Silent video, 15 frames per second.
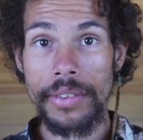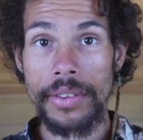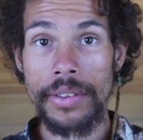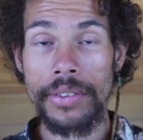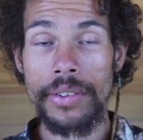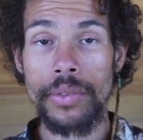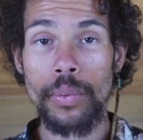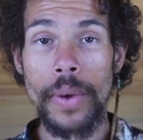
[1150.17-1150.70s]

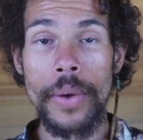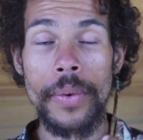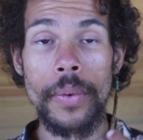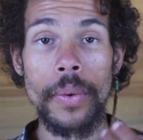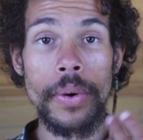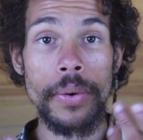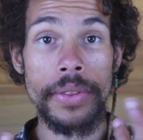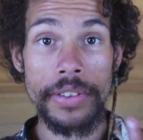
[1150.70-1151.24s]
This is why we
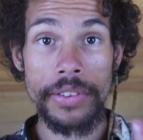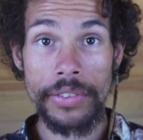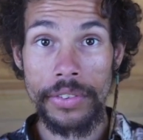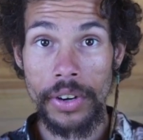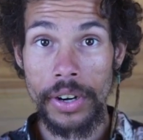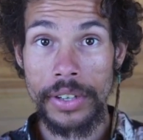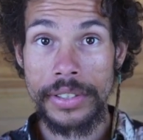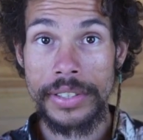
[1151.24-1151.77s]
work with
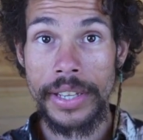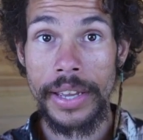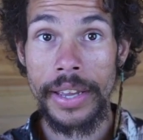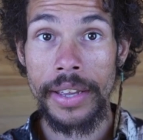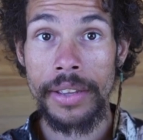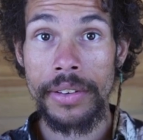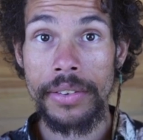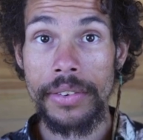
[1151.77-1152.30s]

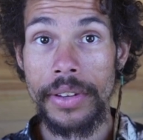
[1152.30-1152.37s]
Astarte,